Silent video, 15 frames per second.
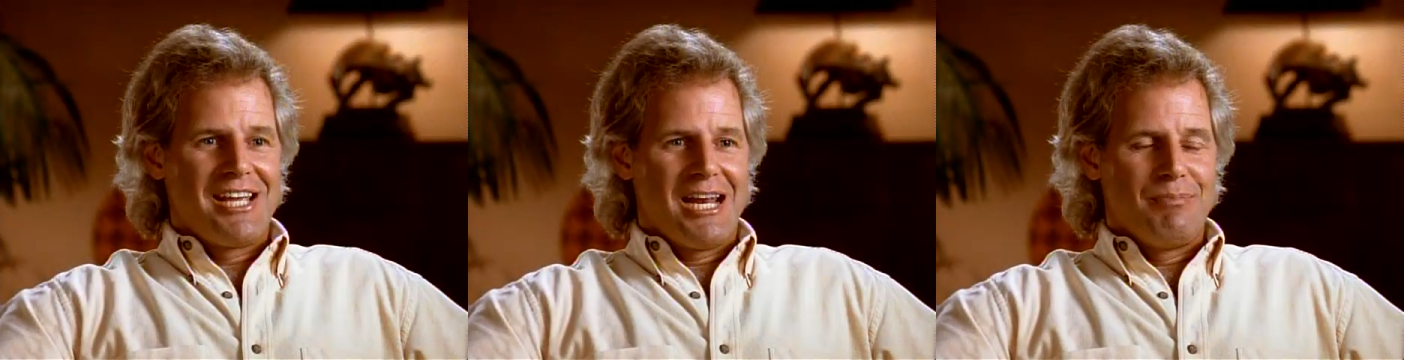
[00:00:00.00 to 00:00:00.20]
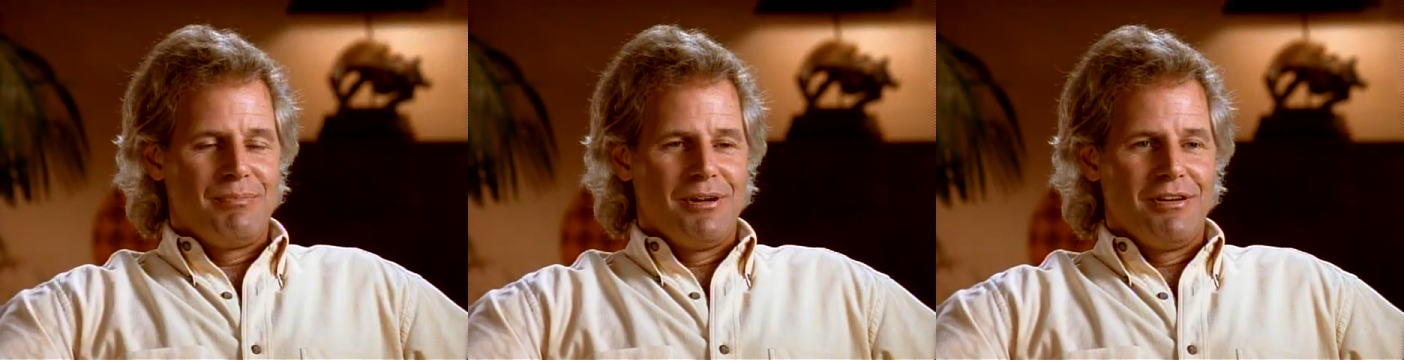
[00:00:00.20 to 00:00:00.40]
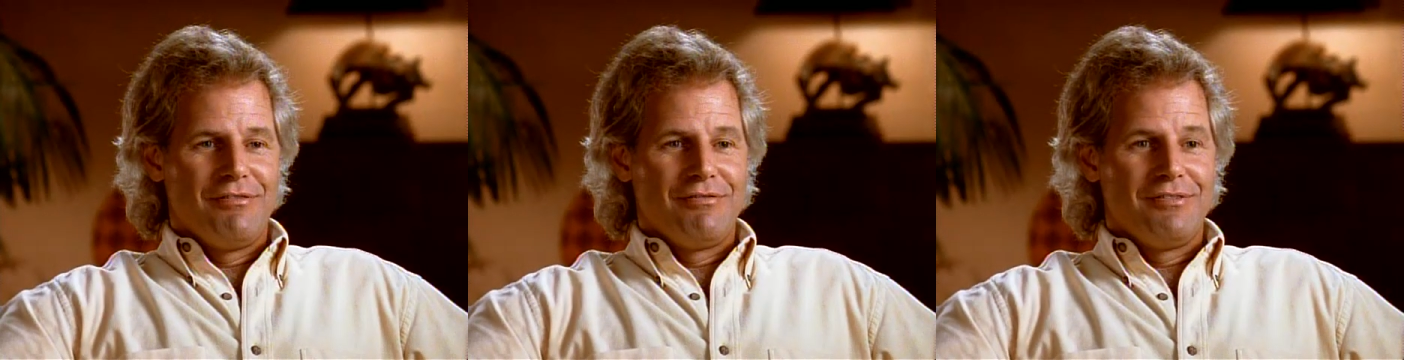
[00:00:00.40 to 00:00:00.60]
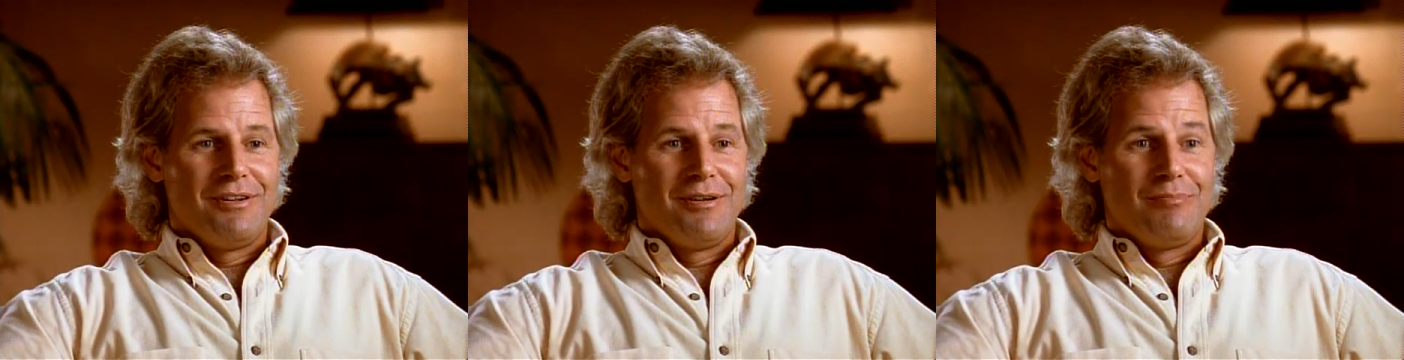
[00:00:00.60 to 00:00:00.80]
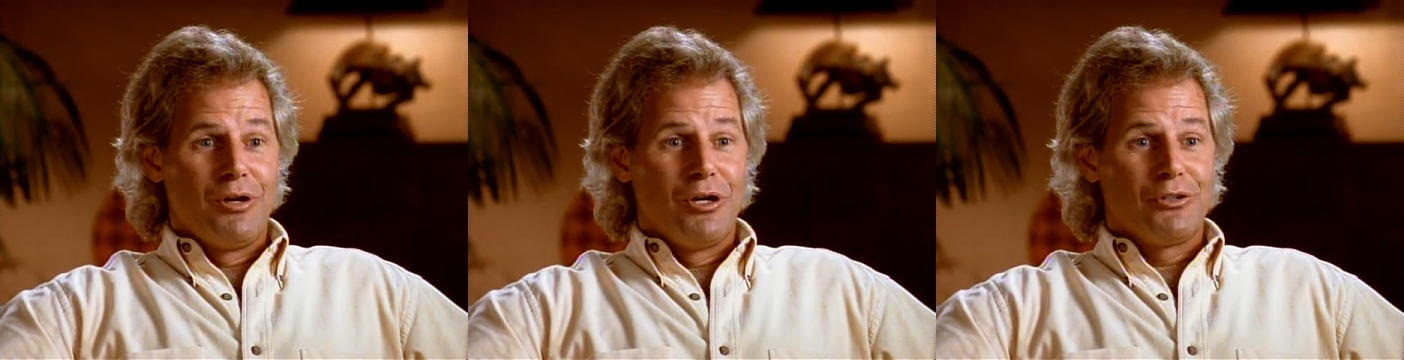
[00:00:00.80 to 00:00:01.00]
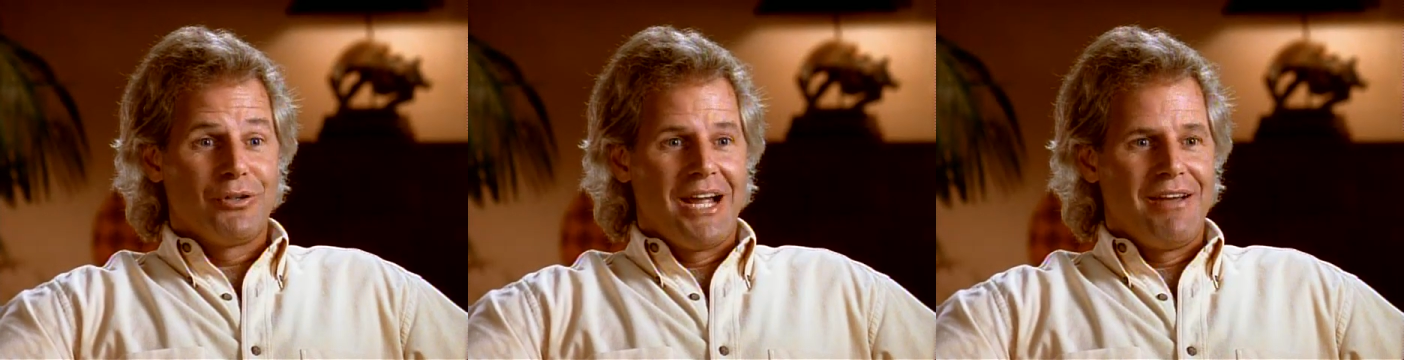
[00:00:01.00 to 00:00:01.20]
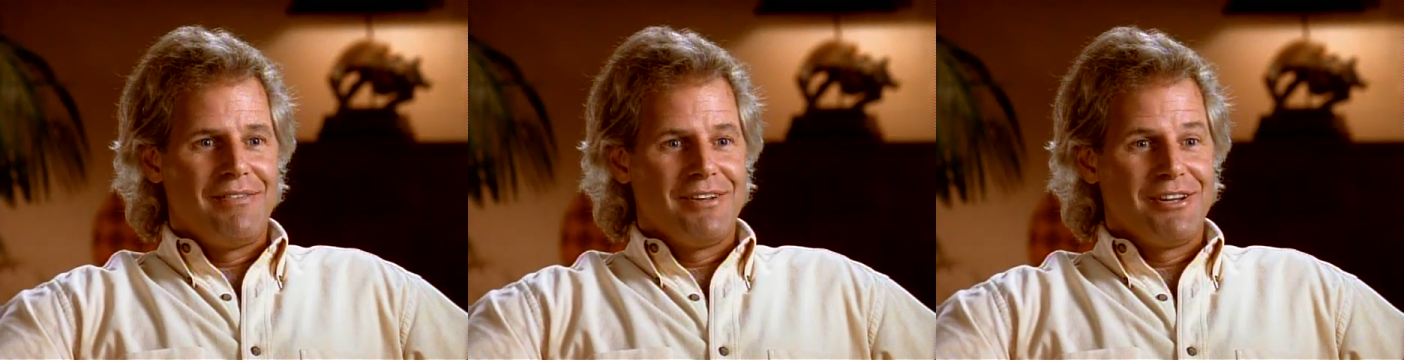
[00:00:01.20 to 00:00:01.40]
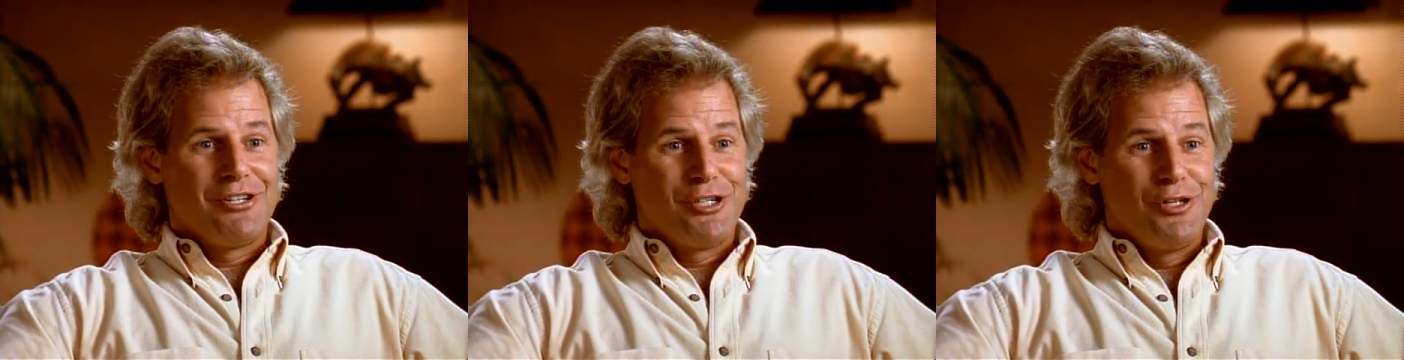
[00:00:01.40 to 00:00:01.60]
setup of uh, Mulder
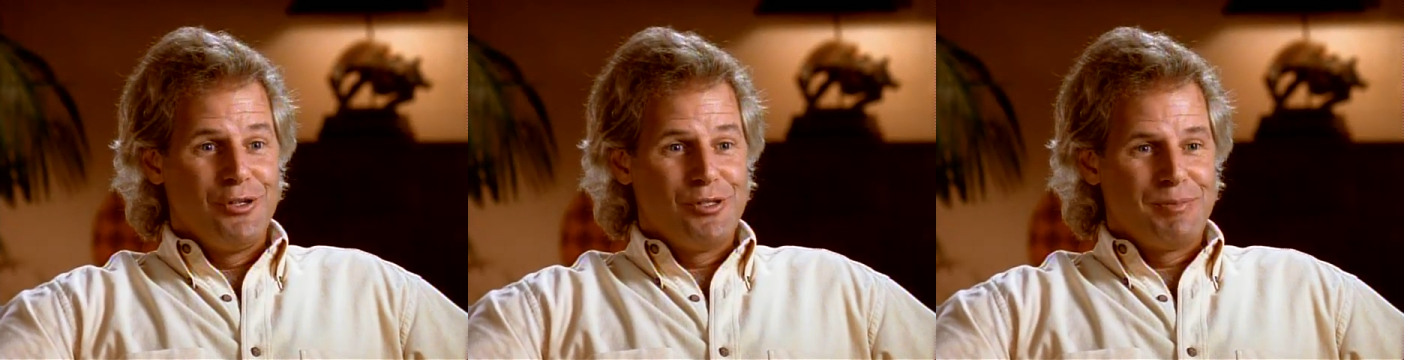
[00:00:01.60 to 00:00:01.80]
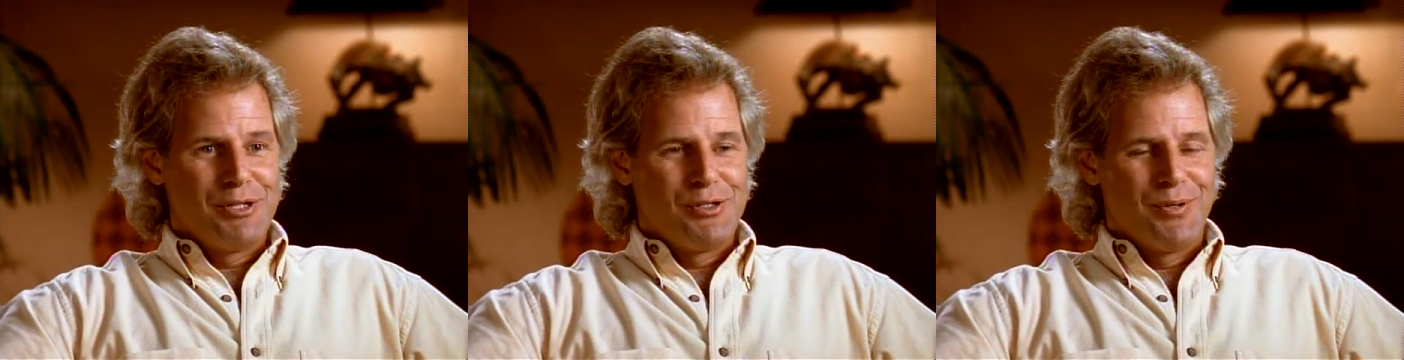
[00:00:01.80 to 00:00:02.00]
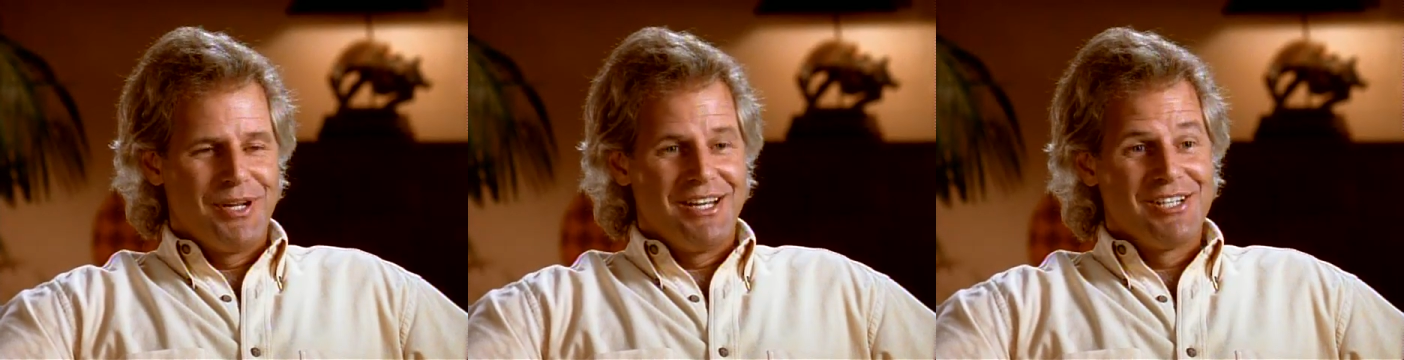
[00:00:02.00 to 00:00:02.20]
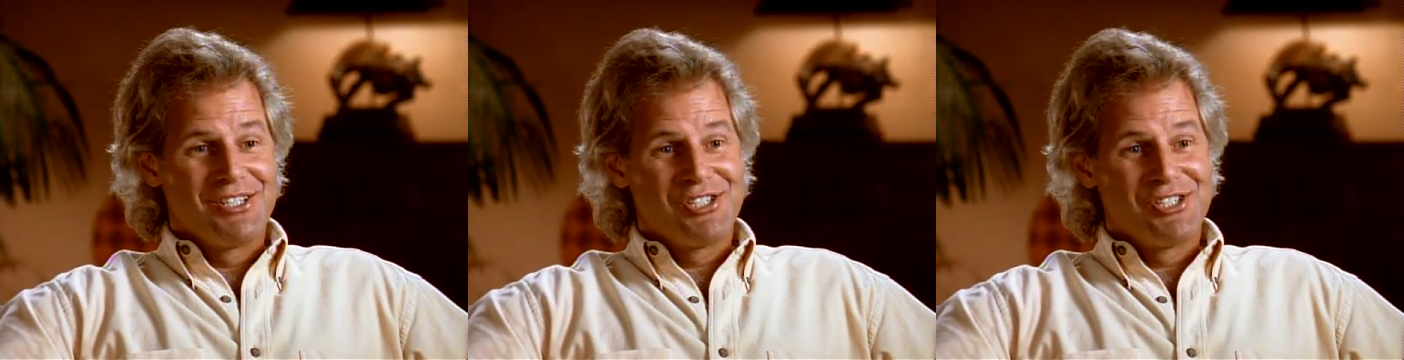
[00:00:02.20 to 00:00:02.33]
having to choose between